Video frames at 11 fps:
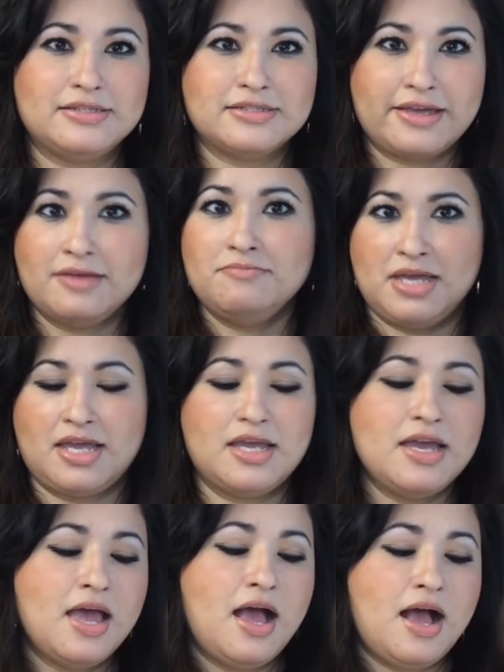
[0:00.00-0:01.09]
as can
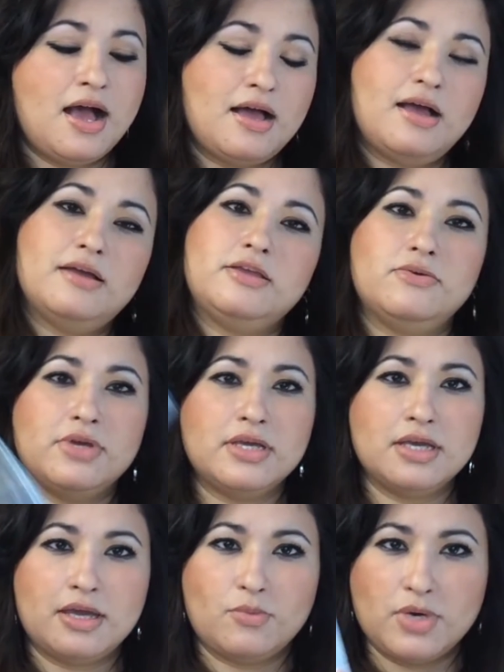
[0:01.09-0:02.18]
be, you
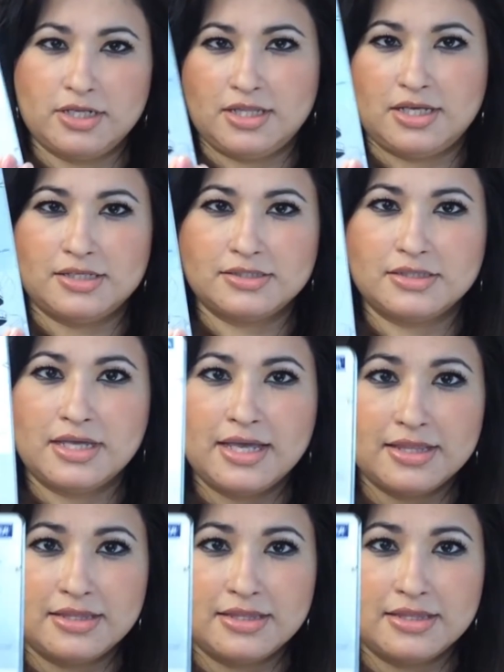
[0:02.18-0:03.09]
can get one of these.